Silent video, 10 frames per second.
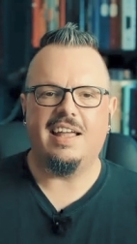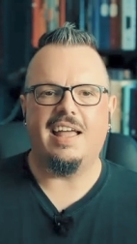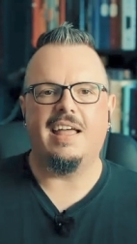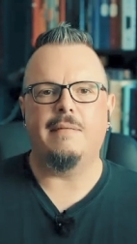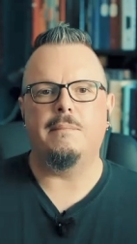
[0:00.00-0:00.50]

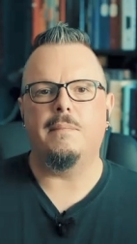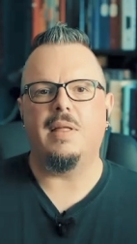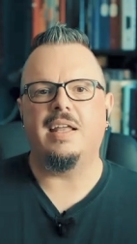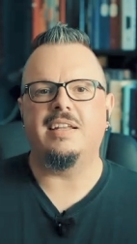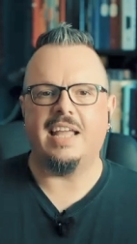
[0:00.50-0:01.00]
um,
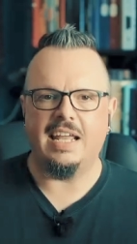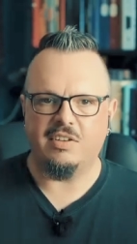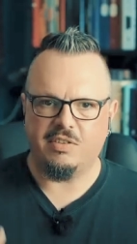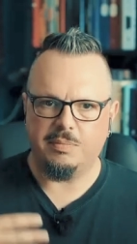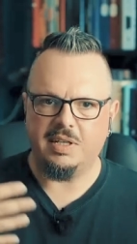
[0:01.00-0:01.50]
and again, it's
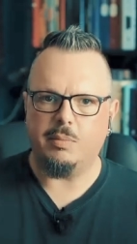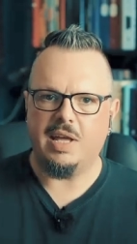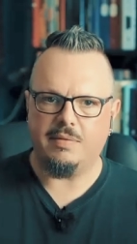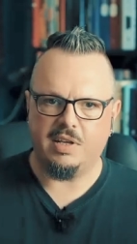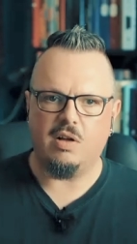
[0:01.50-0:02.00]
something that we
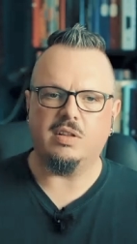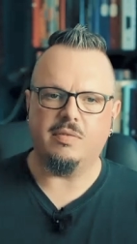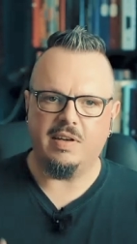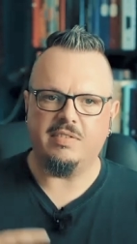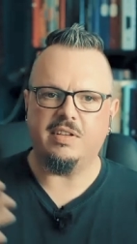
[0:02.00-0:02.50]
have to
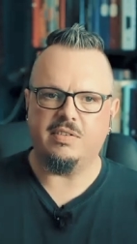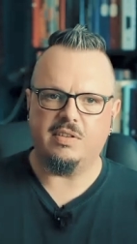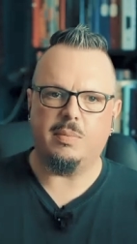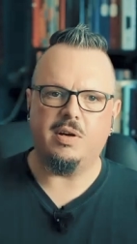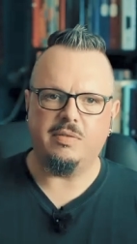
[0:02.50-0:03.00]
cultivate. This is the
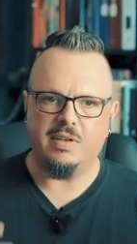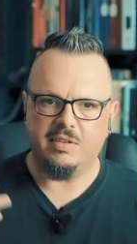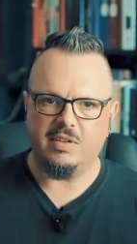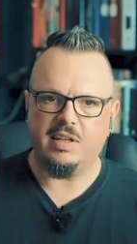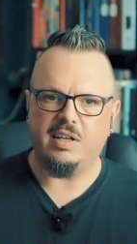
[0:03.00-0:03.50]
point where it's
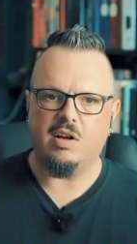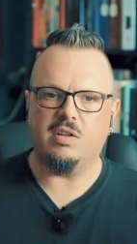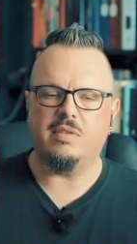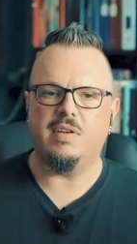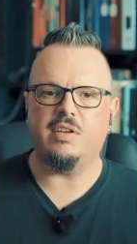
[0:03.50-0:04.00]
a, a
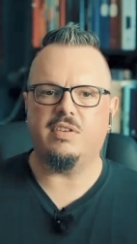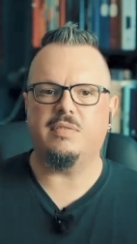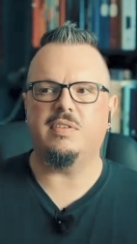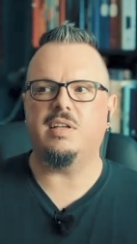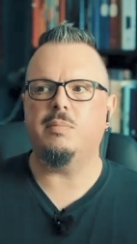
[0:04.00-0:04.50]
cultivation of
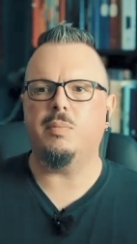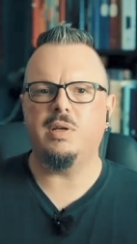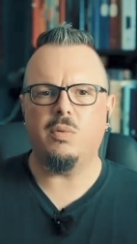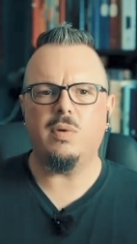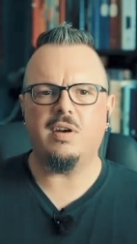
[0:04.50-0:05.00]
this thing, but we
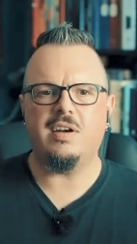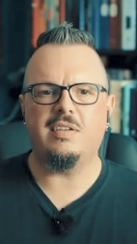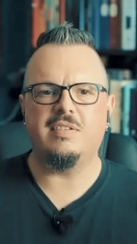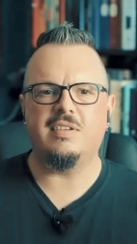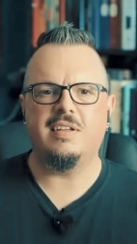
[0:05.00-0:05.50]
know what it
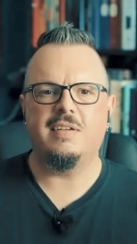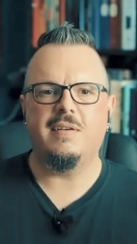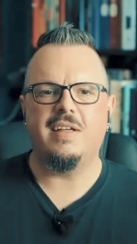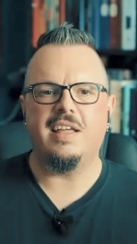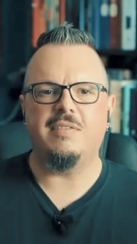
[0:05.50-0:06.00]
is,
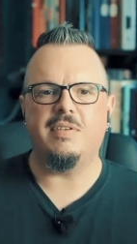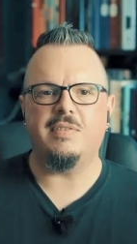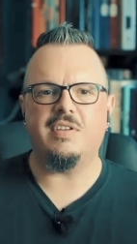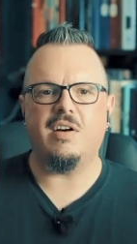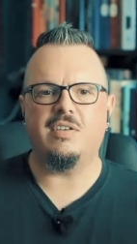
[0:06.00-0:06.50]
even if
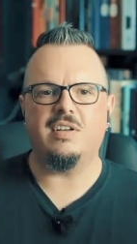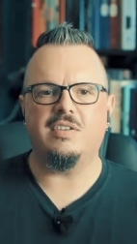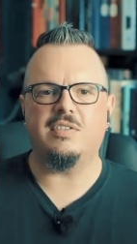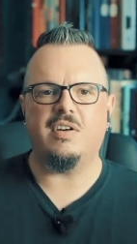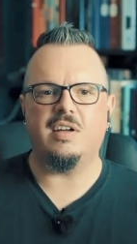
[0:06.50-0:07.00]
it's hard to
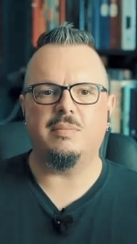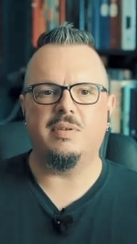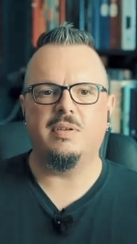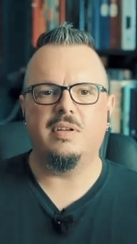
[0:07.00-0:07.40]
describe.